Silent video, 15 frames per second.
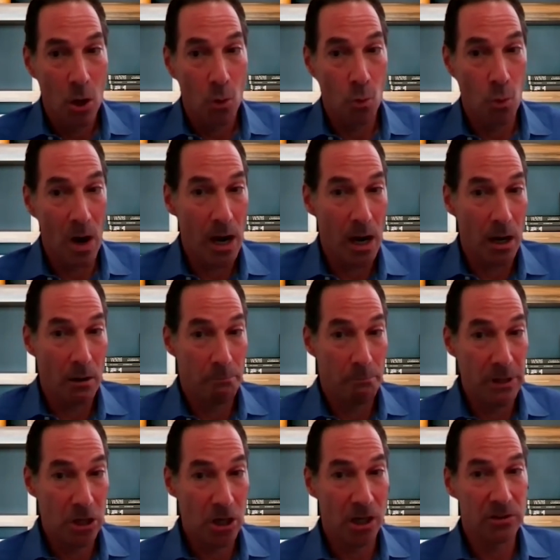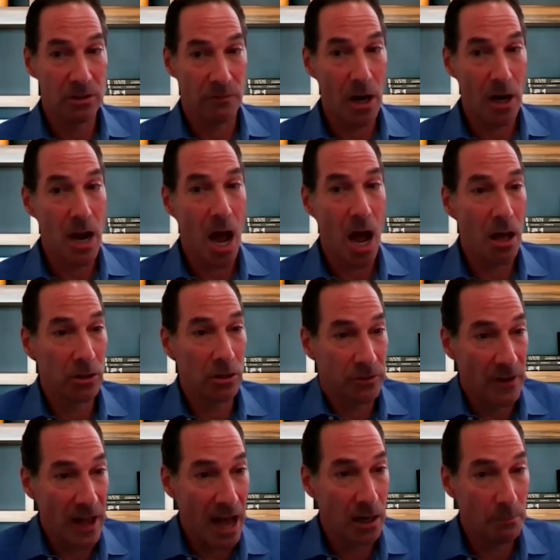where because of our knowledge
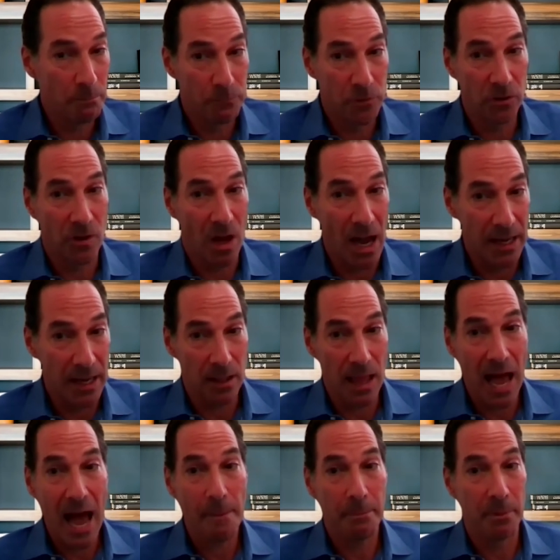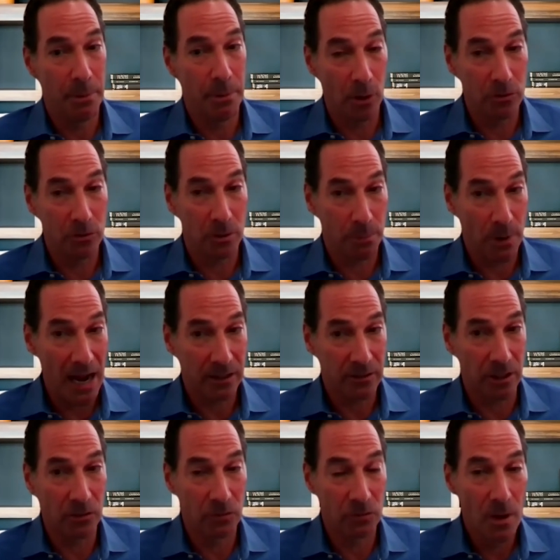of how to design a lab and build a
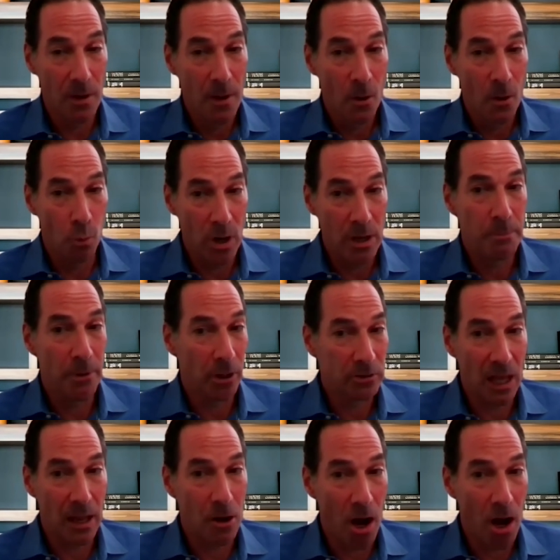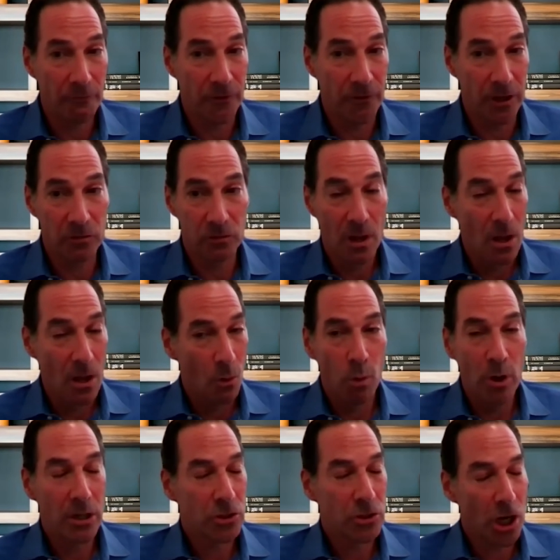practice, we built that office,
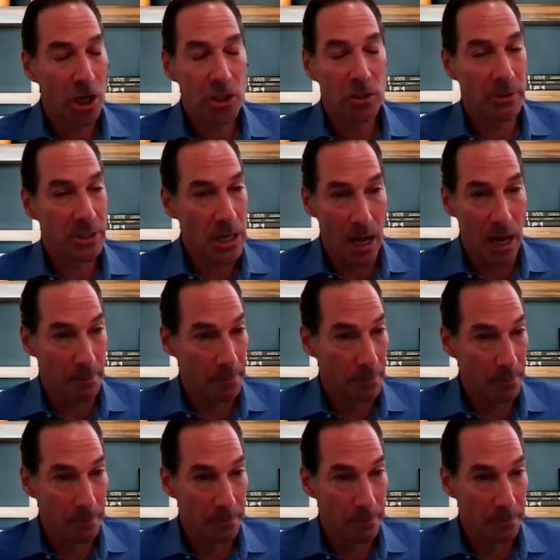we didn't charge them a dime.